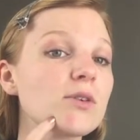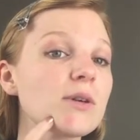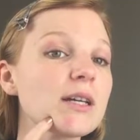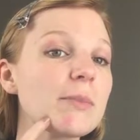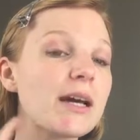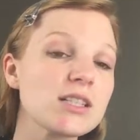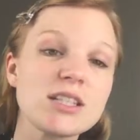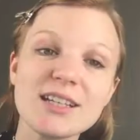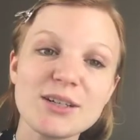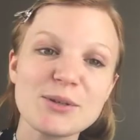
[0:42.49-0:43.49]
red patch
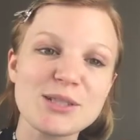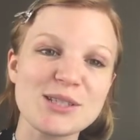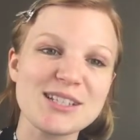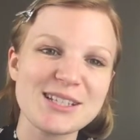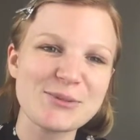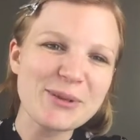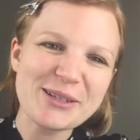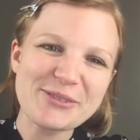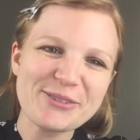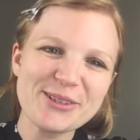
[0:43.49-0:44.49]
here, which is just
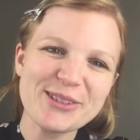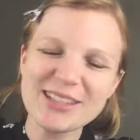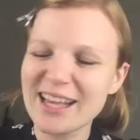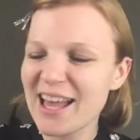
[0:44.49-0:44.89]
wonderful.